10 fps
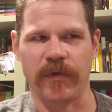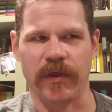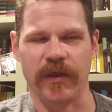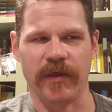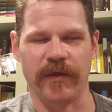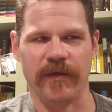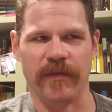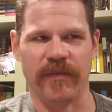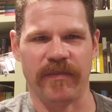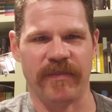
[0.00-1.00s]
It,
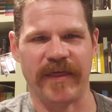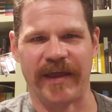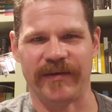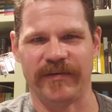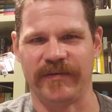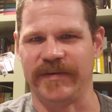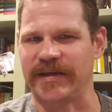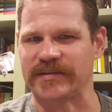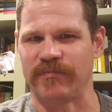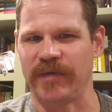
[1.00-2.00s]
that
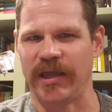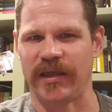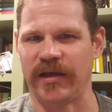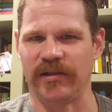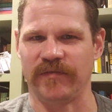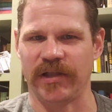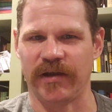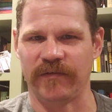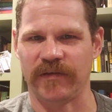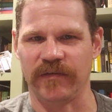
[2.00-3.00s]
doesn't make a hell of a lot
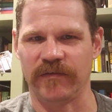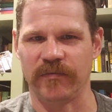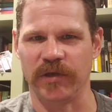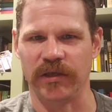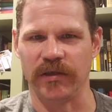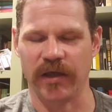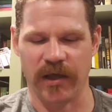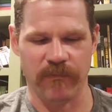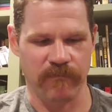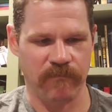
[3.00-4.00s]
of sense to me.
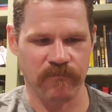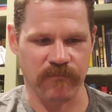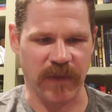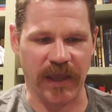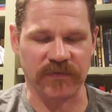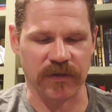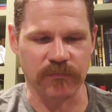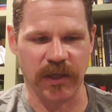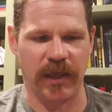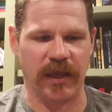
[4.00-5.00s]
As
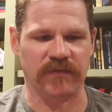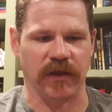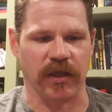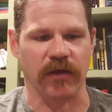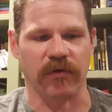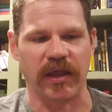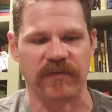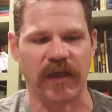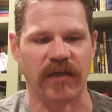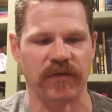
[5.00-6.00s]
a gun
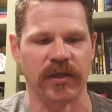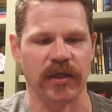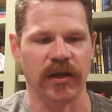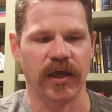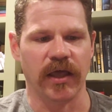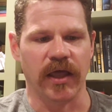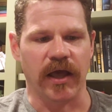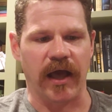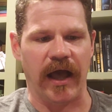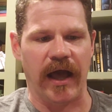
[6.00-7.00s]
rights advocate,
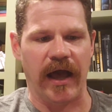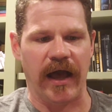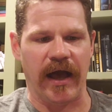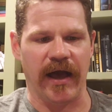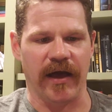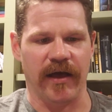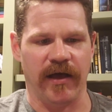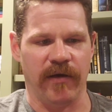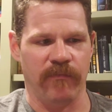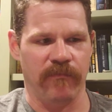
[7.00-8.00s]

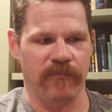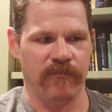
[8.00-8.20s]
um,